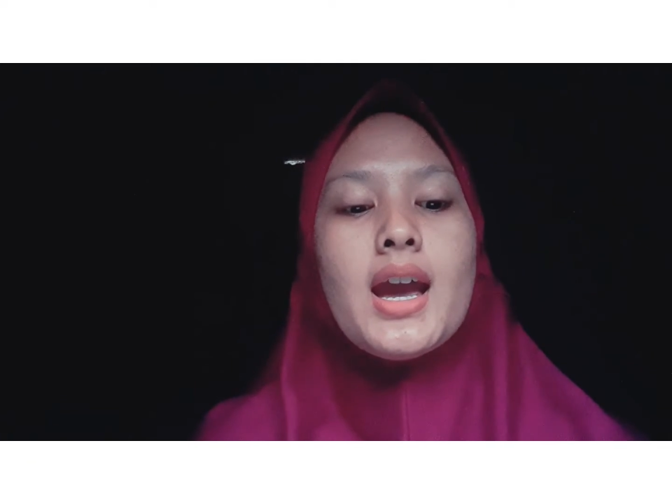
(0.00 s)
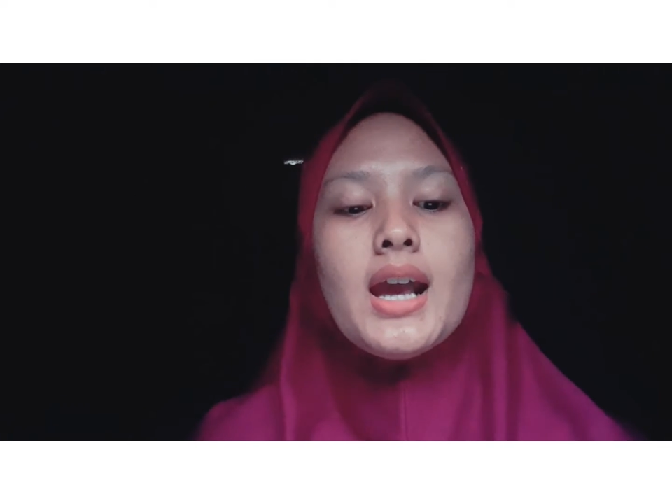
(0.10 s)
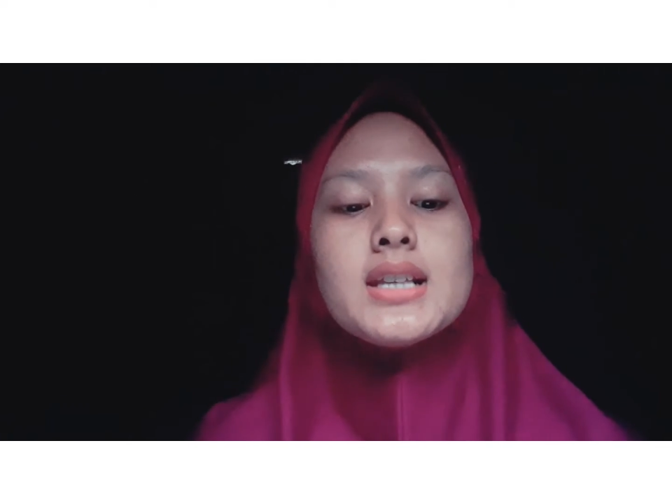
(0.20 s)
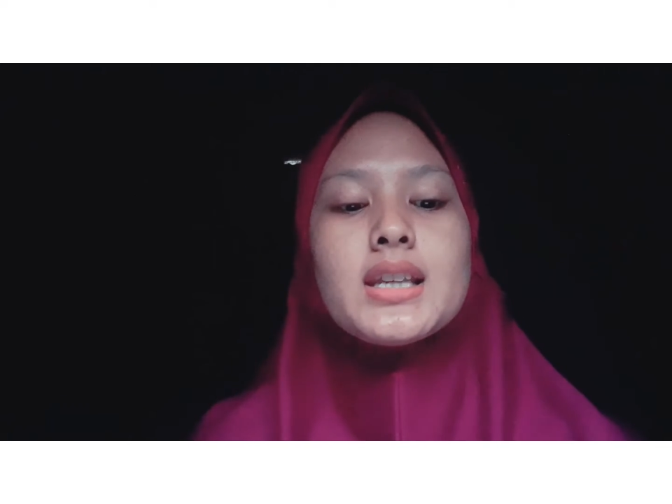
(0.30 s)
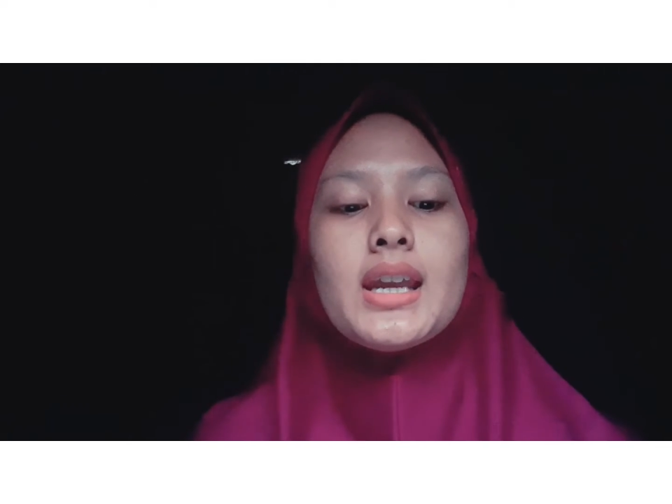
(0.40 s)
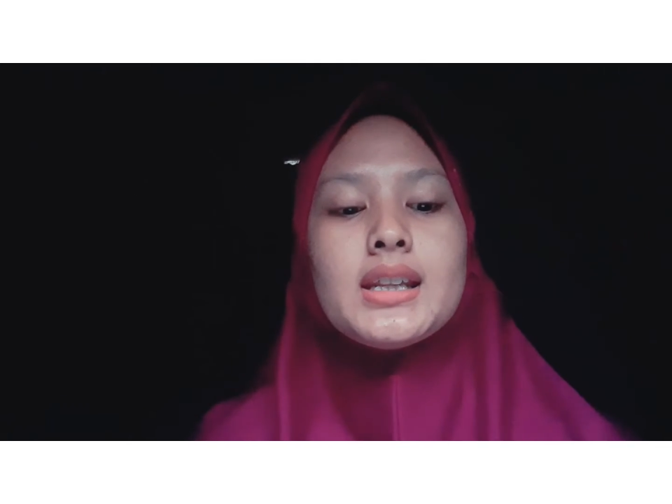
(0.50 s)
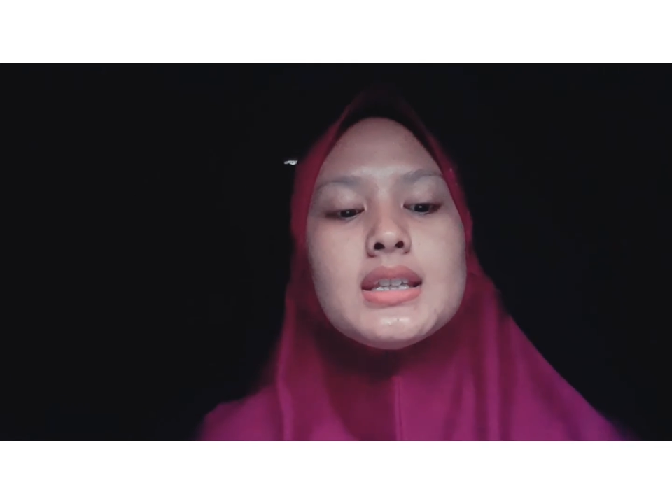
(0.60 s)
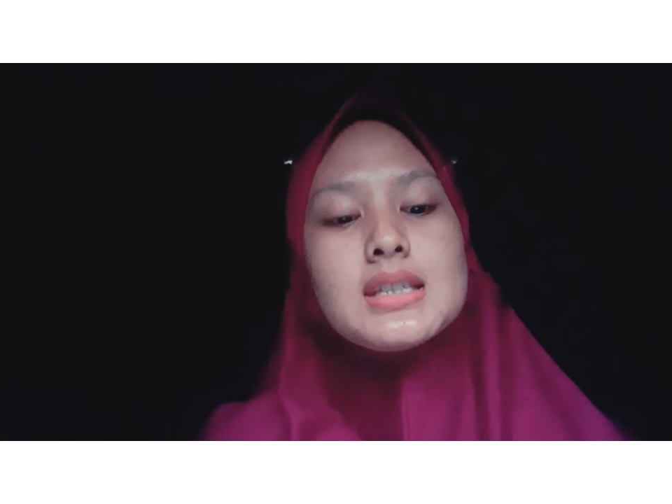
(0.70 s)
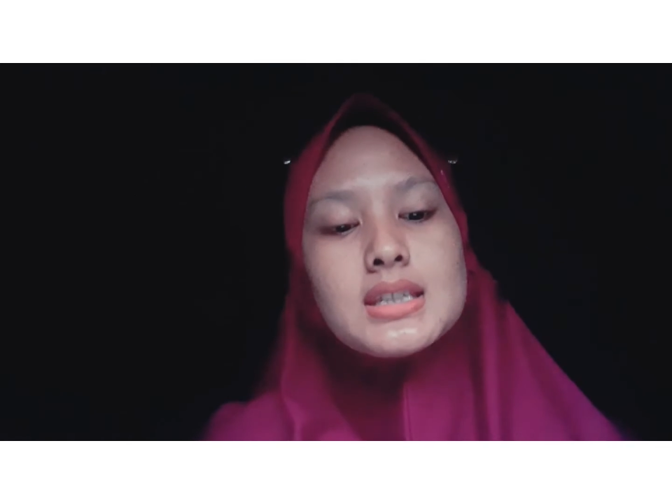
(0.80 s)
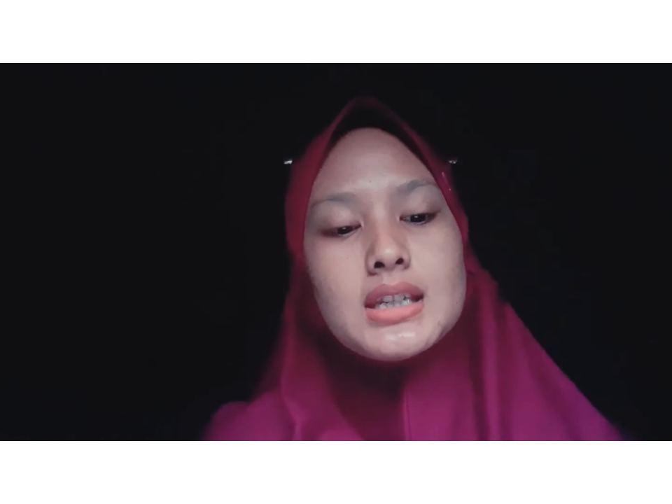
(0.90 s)
as an
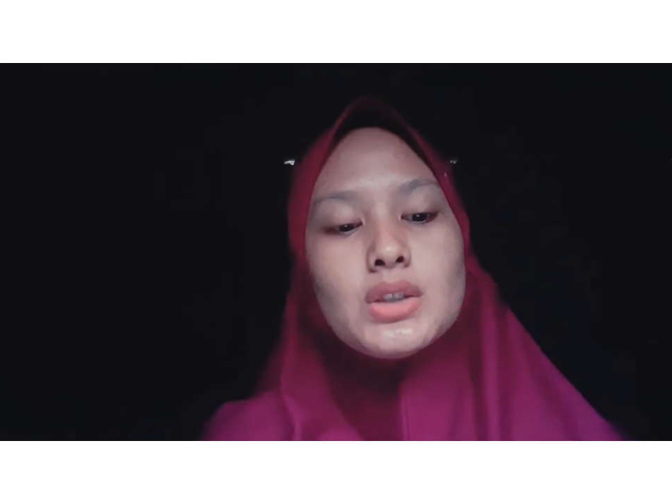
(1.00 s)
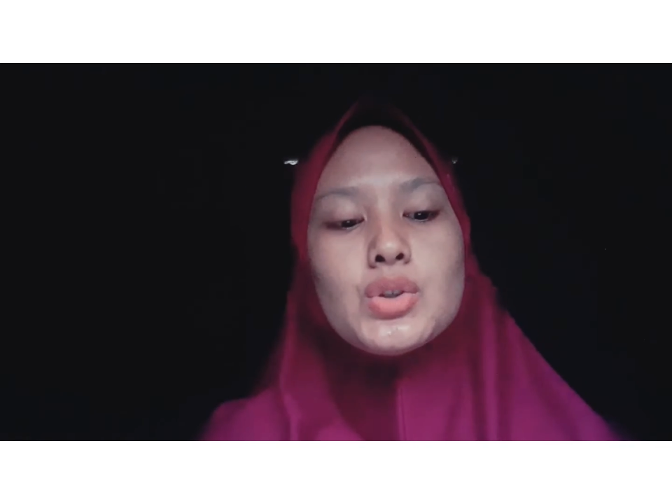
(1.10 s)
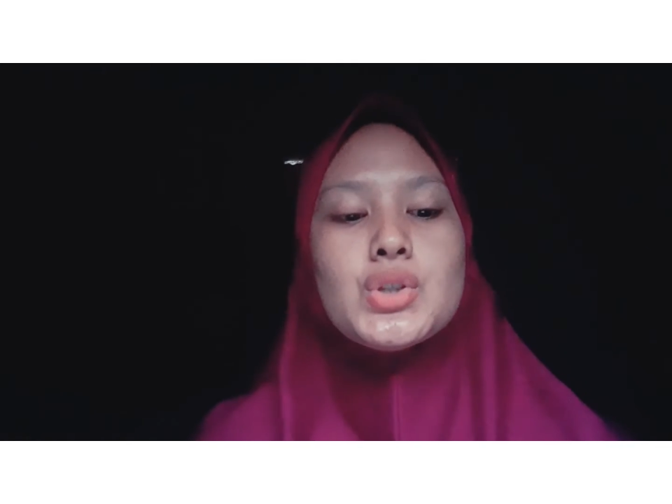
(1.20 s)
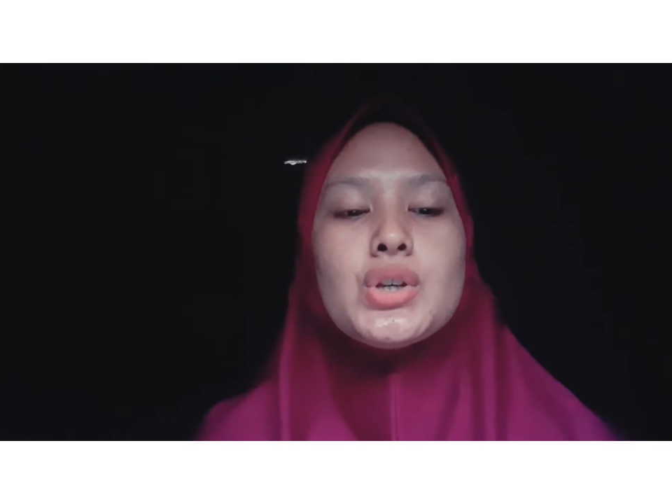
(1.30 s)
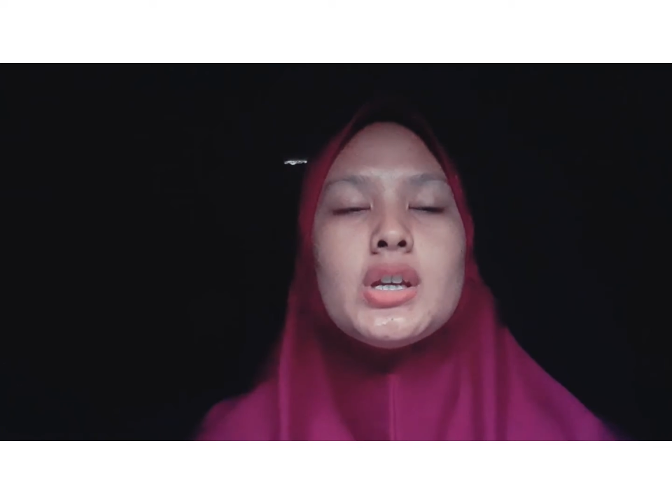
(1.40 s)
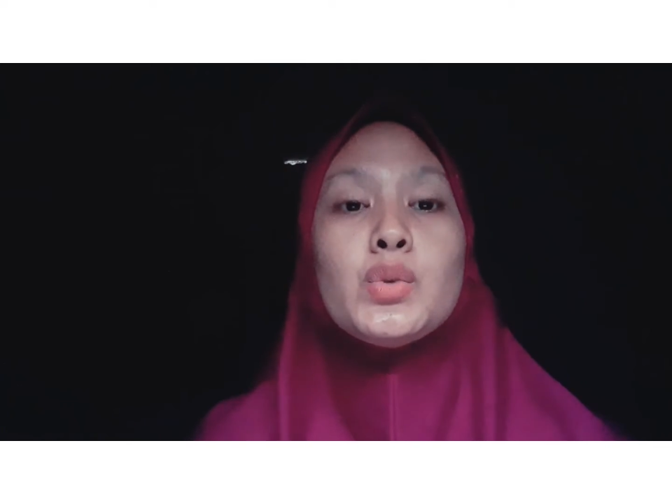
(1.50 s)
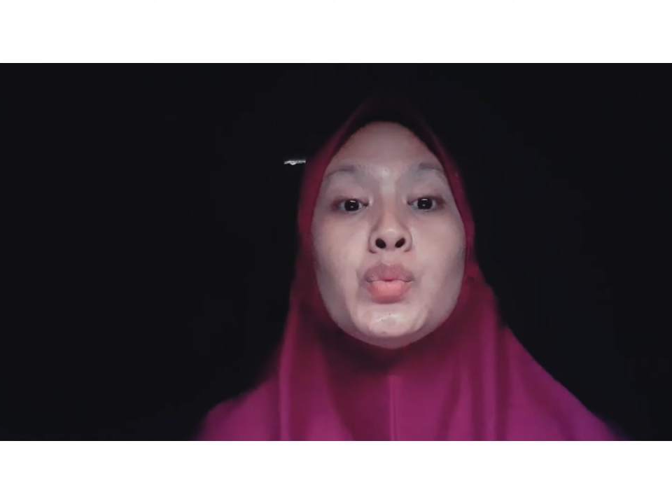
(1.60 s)
institution,